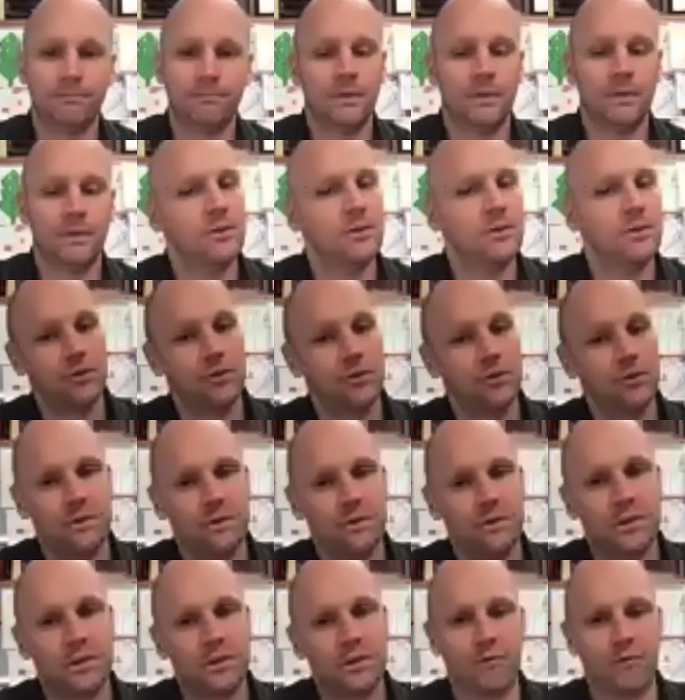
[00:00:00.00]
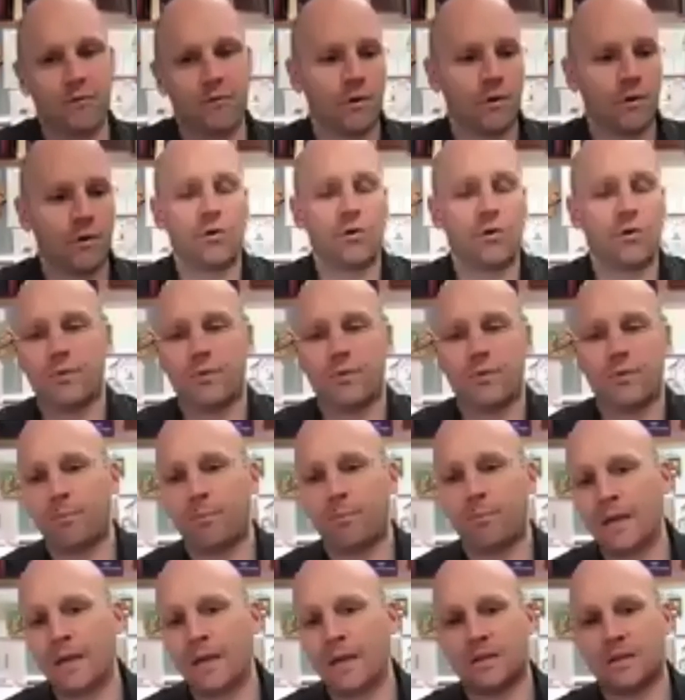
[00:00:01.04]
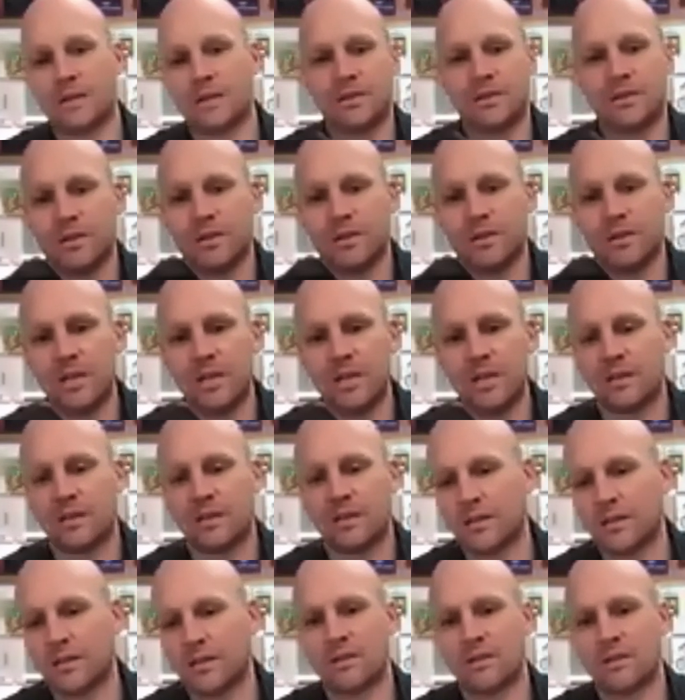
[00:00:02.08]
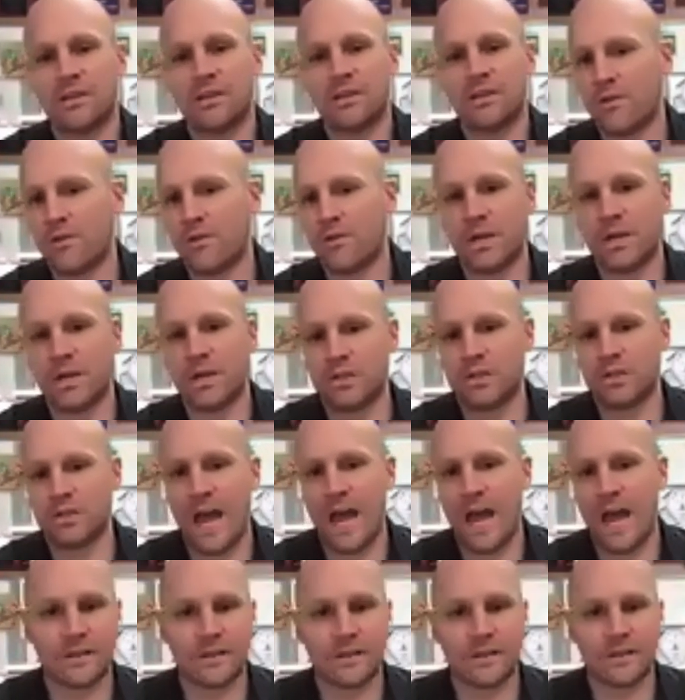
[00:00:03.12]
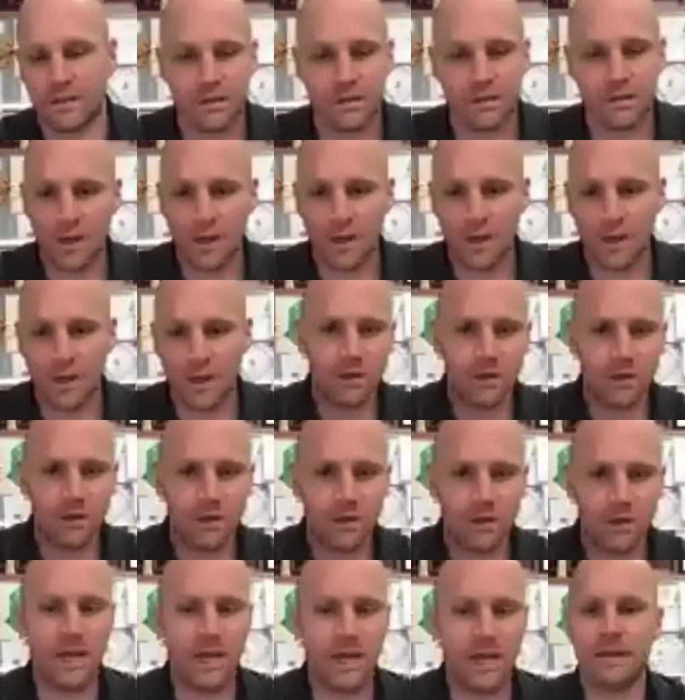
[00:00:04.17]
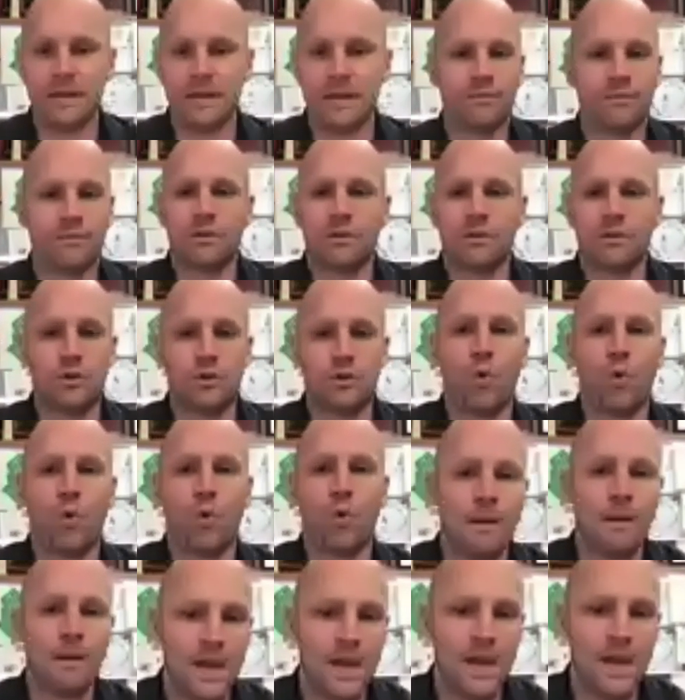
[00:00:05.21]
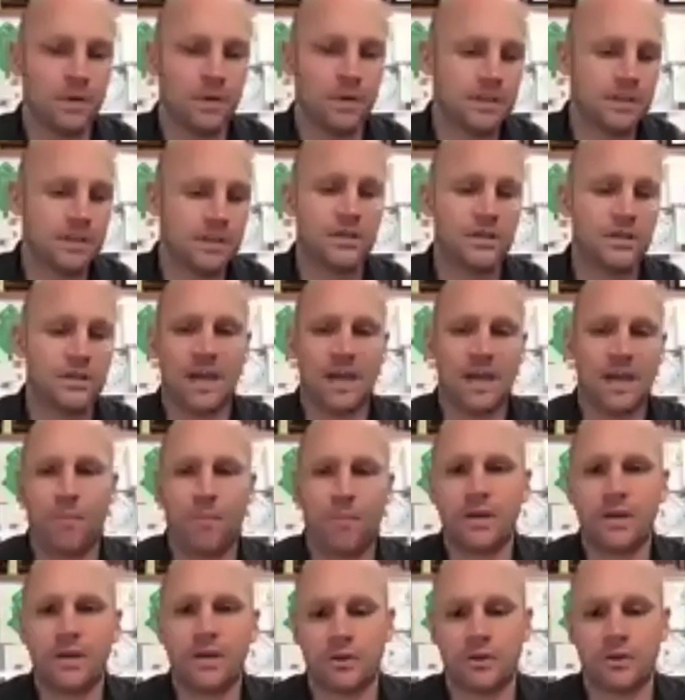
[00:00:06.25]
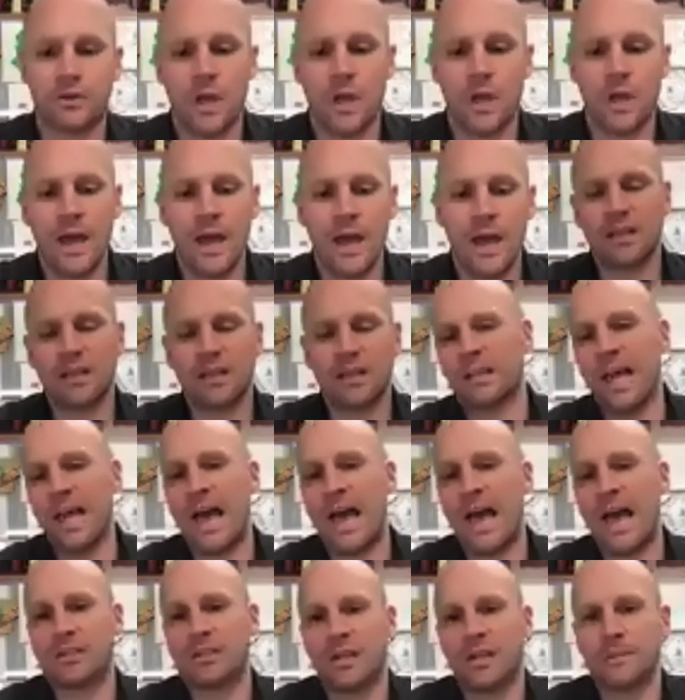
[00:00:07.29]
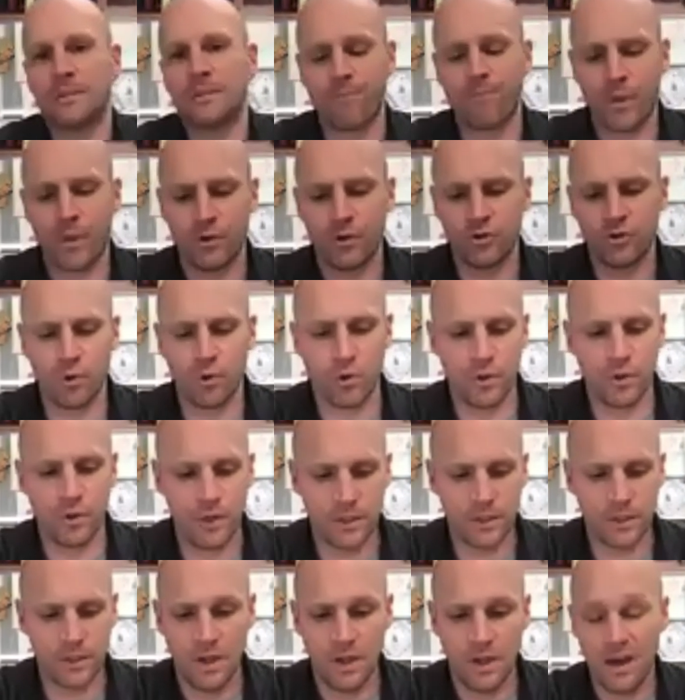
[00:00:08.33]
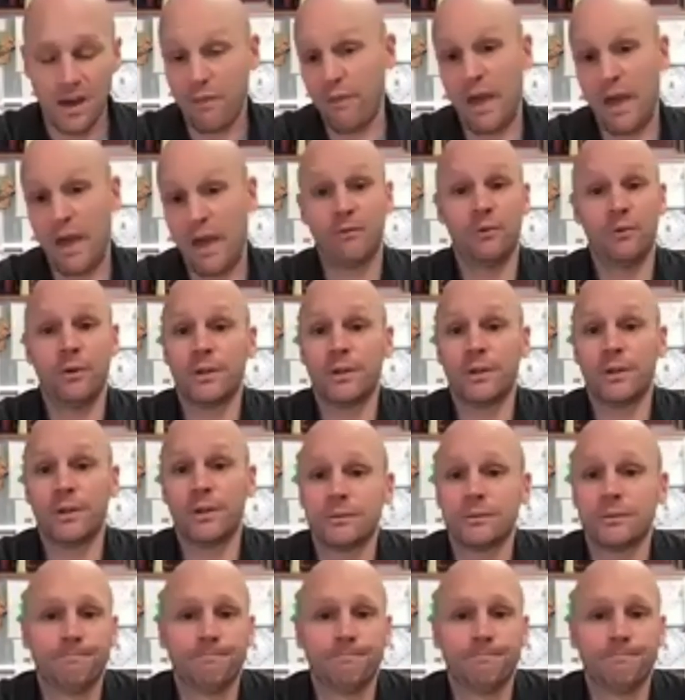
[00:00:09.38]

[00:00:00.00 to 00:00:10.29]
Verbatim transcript: Easier said than done for a group that pays attention to these things and sees everybody's stats. And, you know, eh, you, you want to be able to teach that patience. I think the last thing, Jordan, is thankfulness.